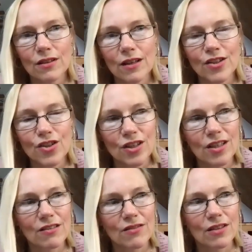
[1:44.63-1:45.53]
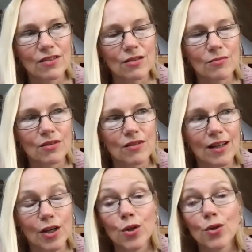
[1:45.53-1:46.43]
achieved in terms of,
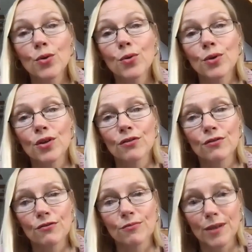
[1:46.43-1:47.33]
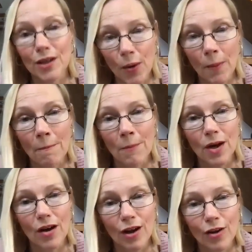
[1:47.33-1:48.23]
like, who you've become
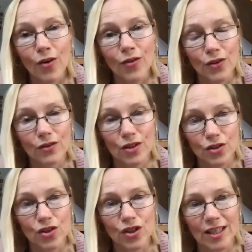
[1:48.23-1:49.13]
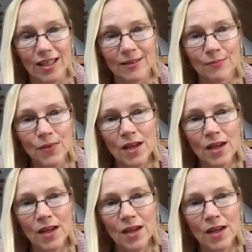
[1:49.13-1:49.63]
along the journey.